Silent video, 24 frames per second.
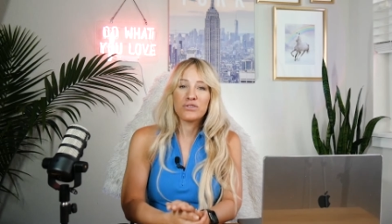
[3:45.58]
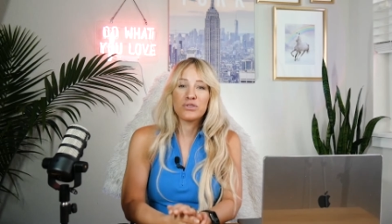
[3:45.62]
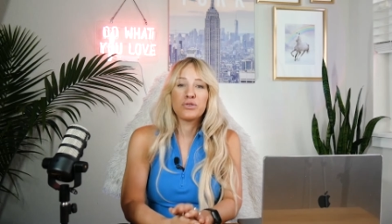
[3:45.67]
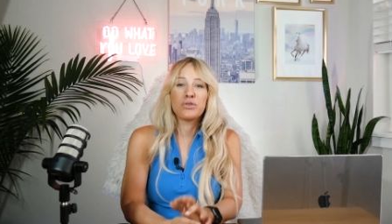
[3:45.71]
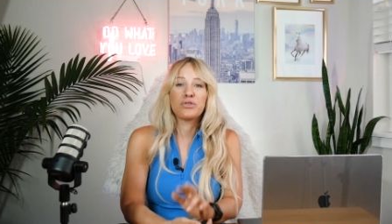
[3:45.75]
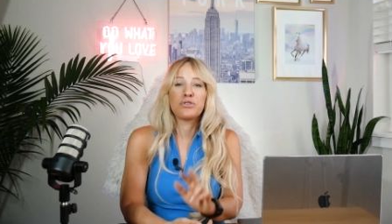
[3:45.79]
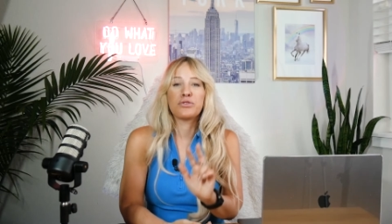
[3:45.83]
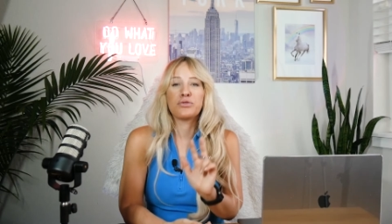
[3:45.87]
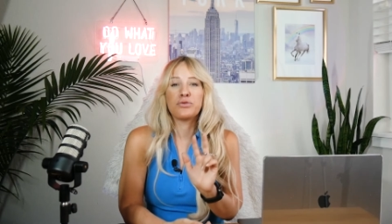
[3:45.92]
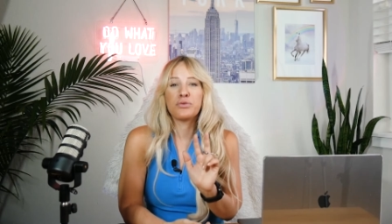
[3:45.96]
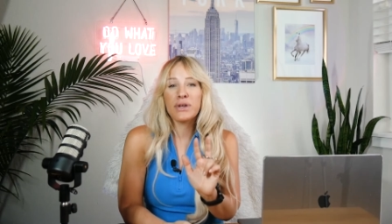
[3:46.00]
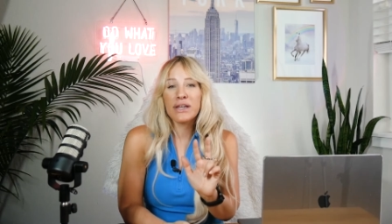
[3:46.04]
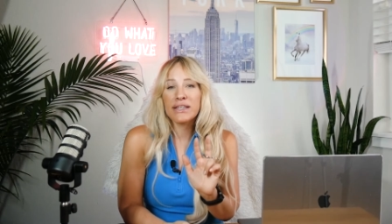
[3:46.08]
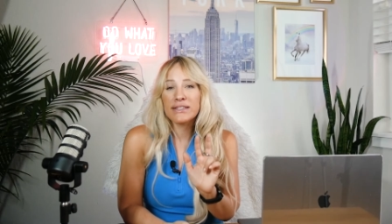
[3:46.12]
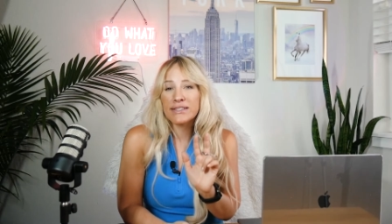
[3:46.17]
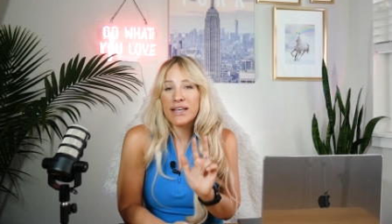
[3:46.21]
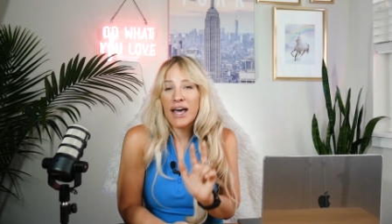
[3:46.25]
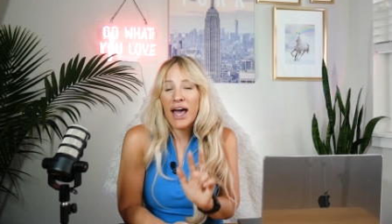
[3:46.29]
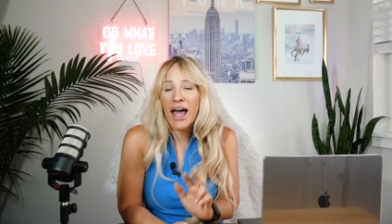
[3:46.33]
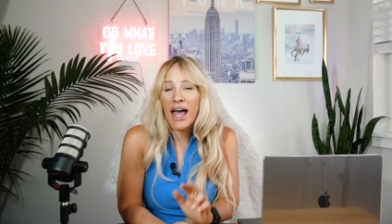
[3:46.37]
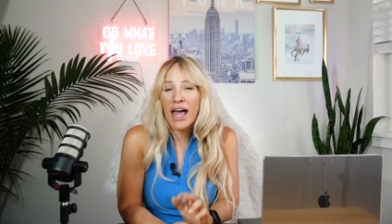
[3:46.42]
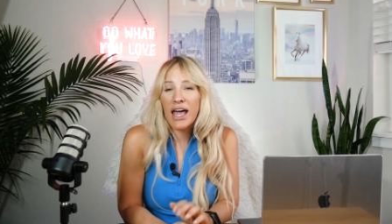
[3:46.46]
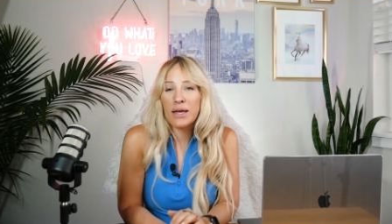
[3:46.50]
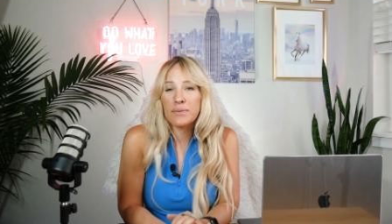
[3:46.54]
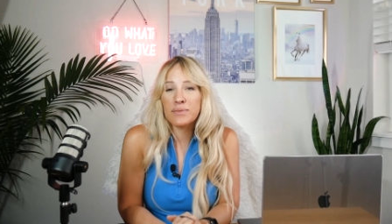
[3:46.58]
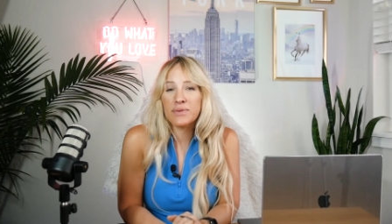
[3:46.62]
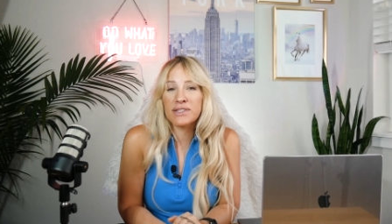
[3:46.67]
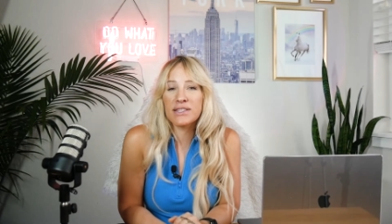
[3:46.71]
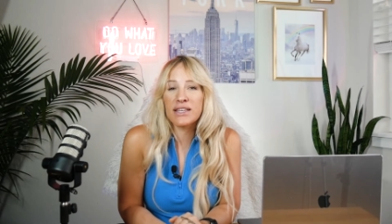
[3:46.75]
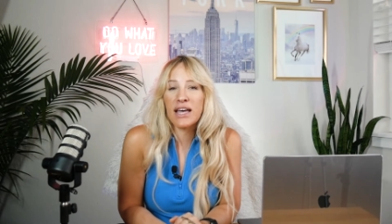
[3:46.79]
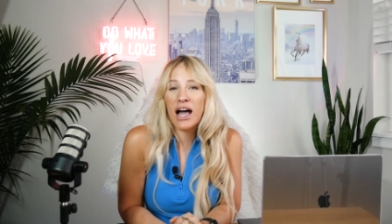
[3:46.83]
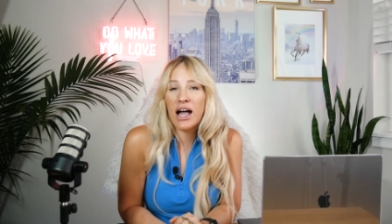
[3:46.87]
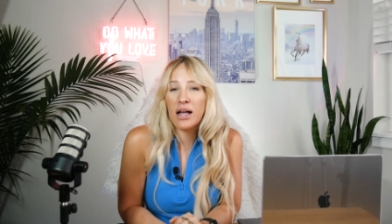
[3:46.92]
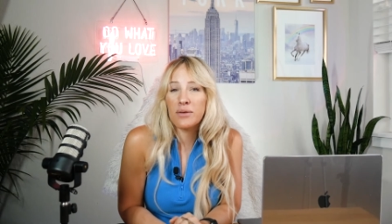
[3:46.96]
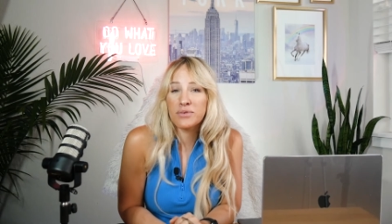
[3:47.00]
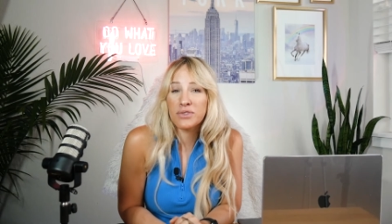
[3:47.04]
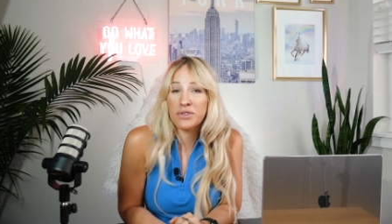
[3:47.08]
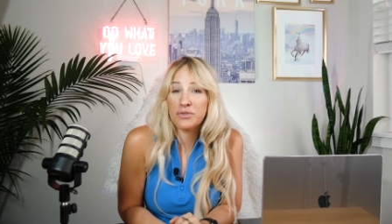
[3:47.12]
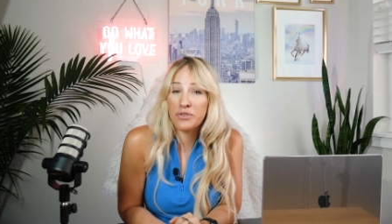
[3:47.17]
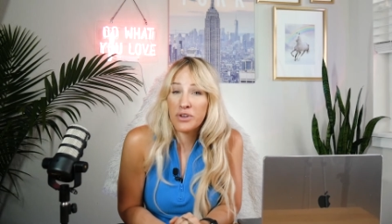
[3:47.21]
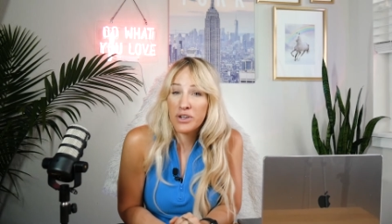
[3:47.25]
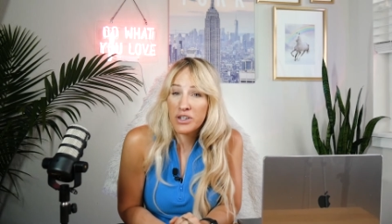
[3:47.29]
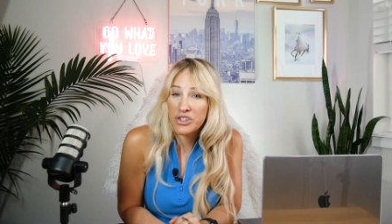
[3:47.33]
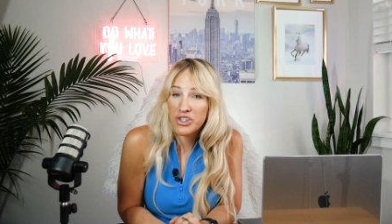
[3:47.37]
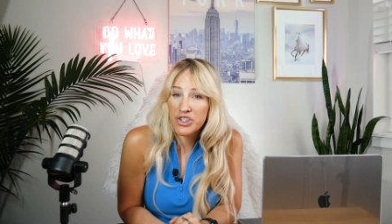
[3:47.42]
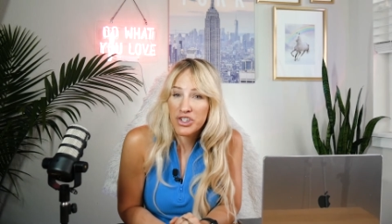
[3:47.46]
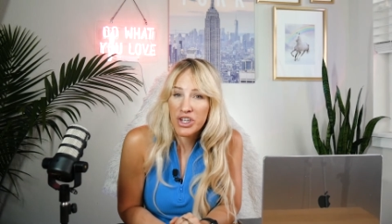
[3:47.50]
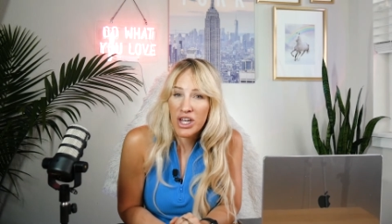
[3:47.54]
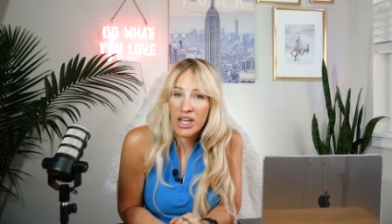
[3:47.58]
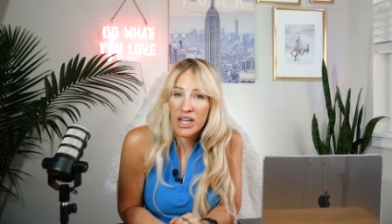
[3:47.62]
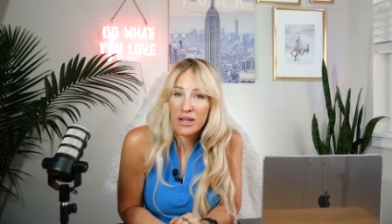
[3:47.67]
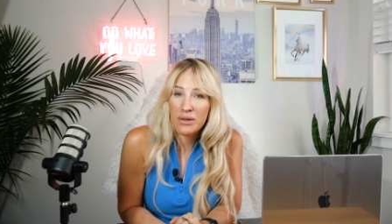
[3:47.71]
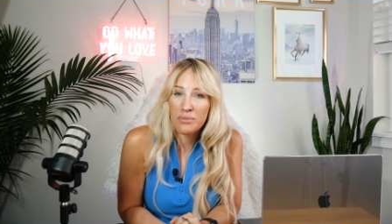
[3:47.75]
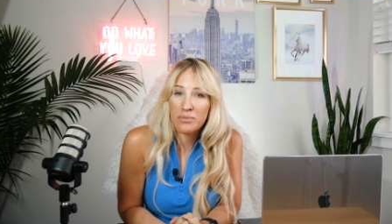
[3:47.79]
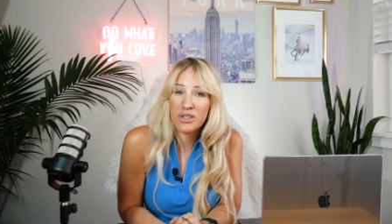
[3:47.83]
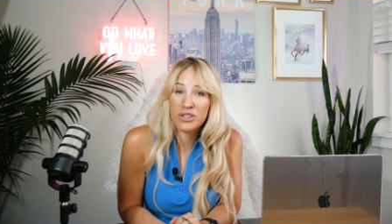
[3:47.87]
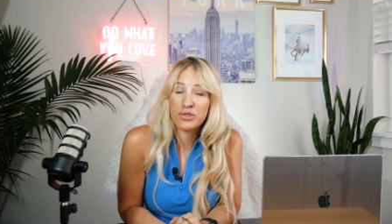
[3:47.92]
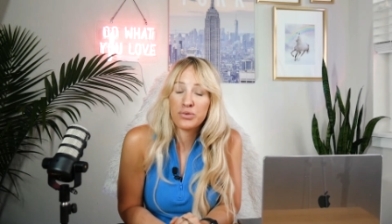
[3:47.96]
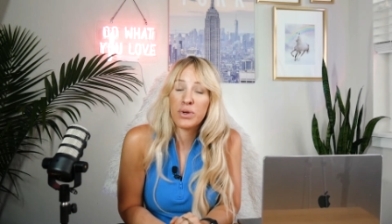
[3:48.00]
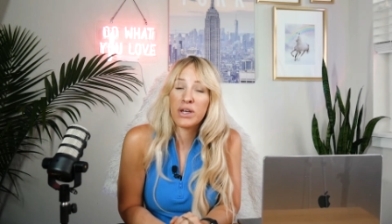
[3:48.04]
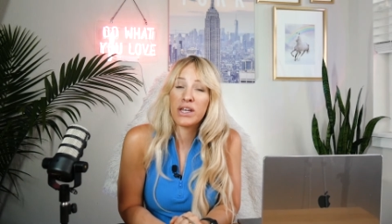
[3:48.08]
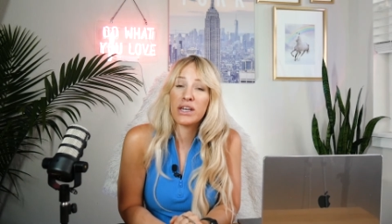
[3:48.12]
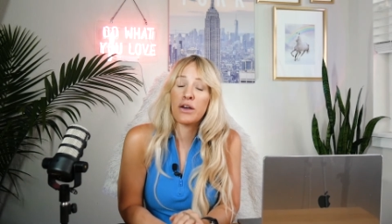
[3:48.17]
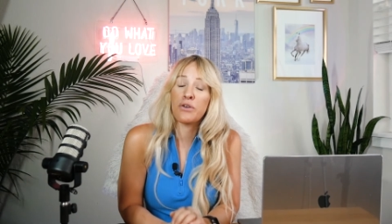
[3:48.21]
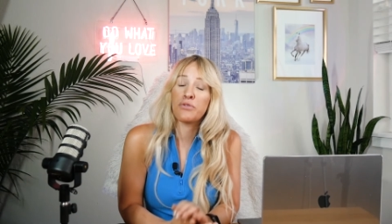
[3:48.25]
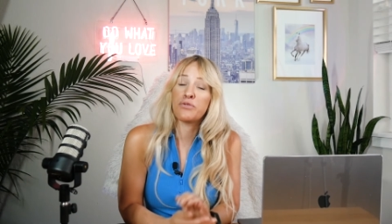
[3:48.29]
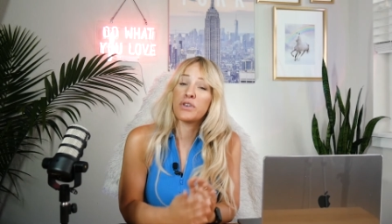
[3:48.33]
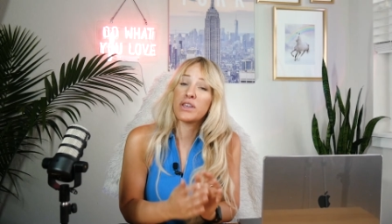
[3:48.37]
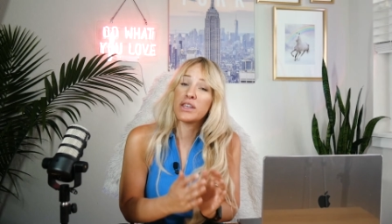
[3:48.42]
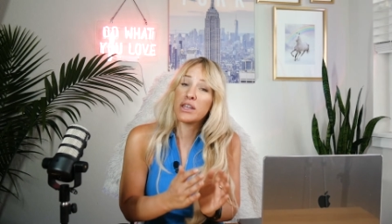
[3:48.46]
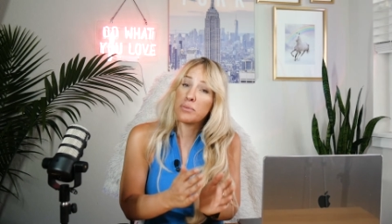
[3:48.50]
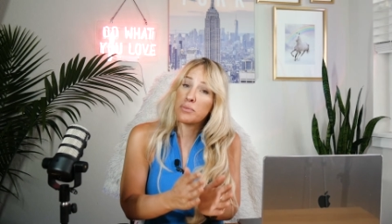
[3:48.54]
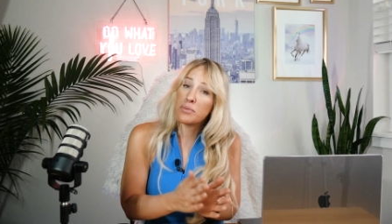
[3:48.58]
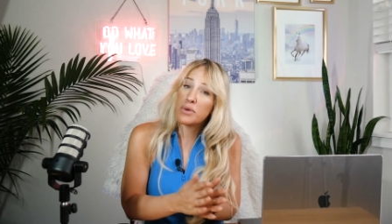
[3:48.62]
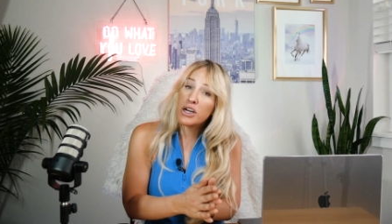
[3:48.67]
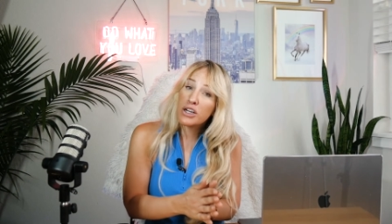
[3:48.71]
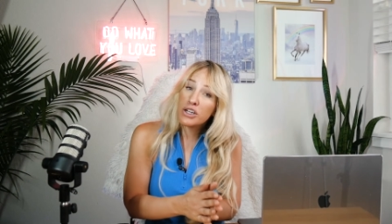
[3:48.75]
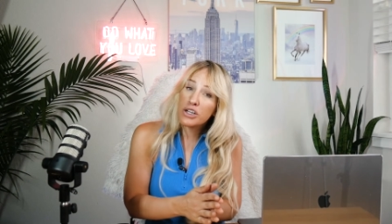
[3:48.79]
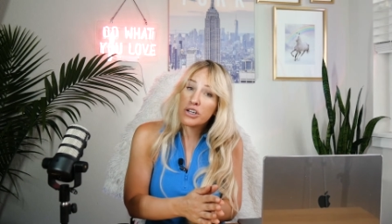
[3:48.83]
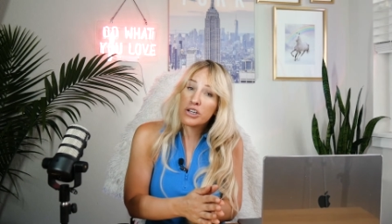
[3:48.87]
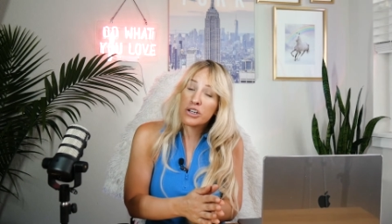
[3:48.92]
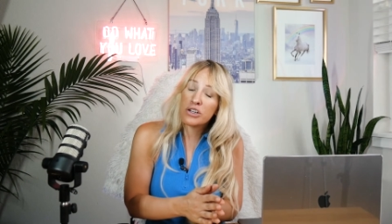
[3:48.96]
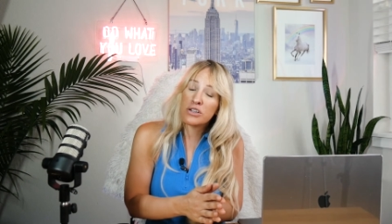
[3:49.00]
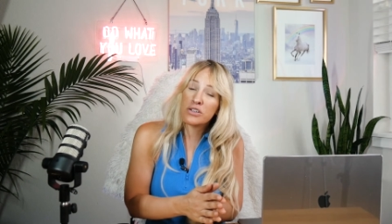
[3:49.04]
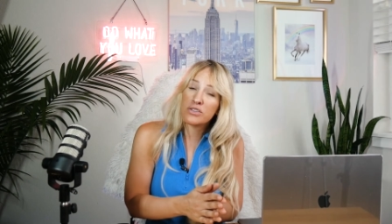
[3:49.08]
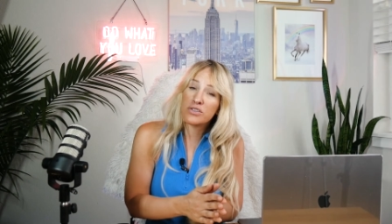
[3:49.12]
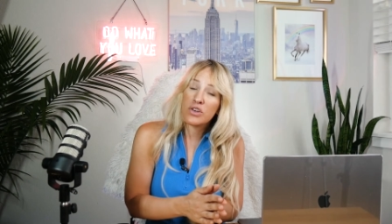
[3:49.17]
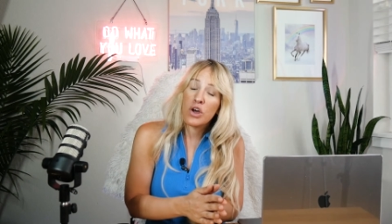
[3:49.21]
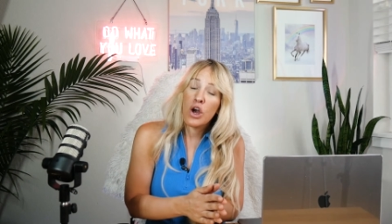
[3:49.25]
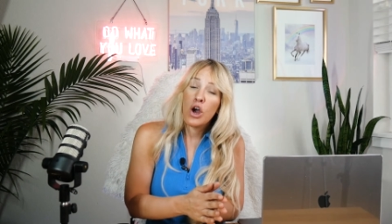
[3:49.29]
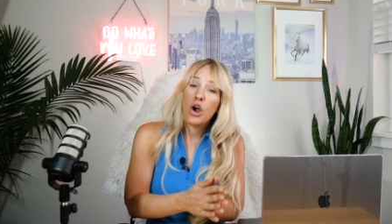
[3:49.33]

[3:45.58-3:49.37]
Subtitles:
3 types to help differentiate between affiliate marketers